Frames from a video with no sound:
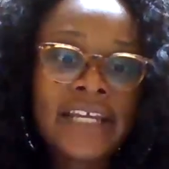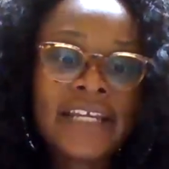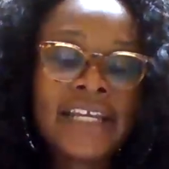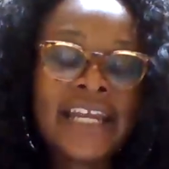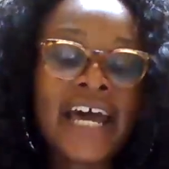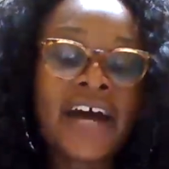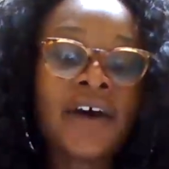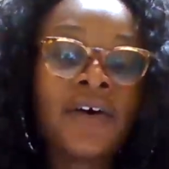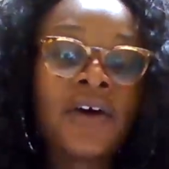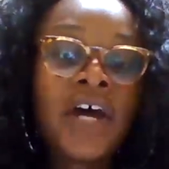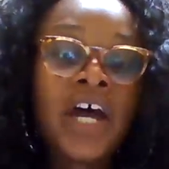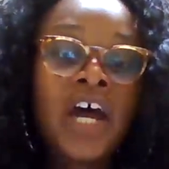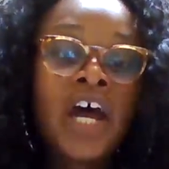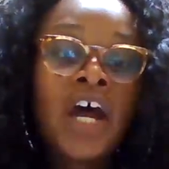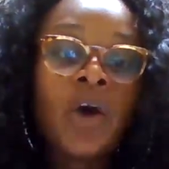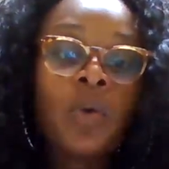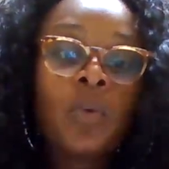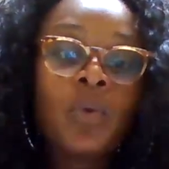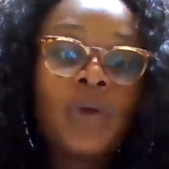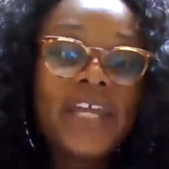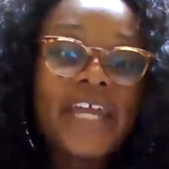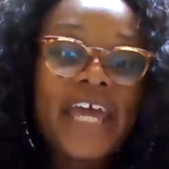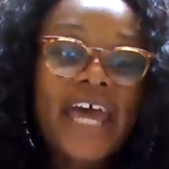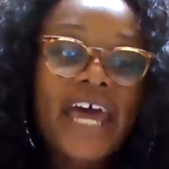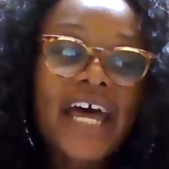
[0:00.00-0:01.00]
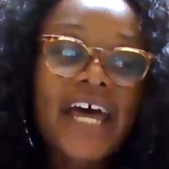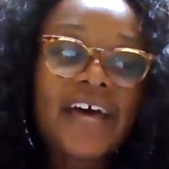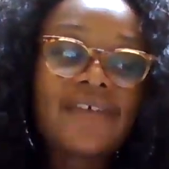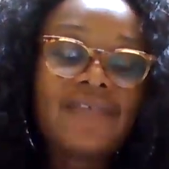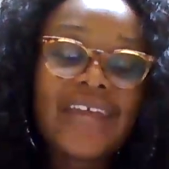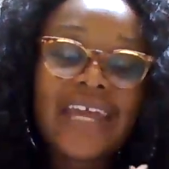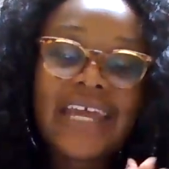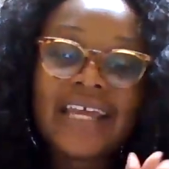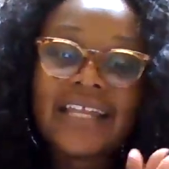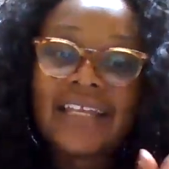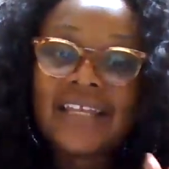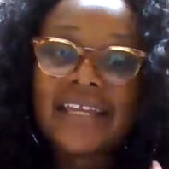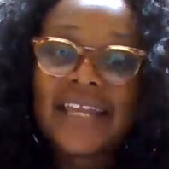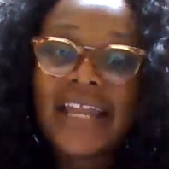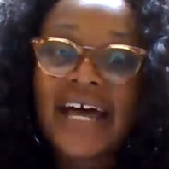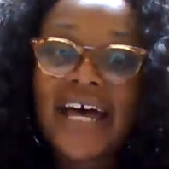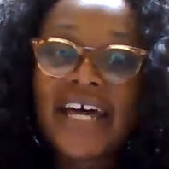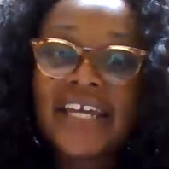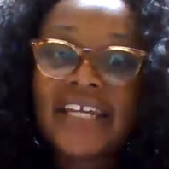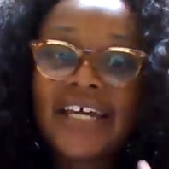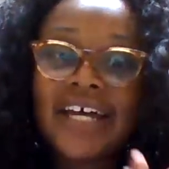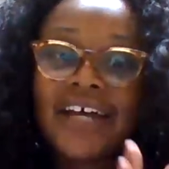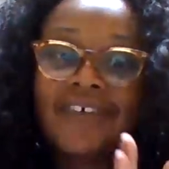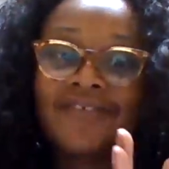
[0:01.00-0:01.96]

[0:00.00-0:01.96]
Now, we have a lot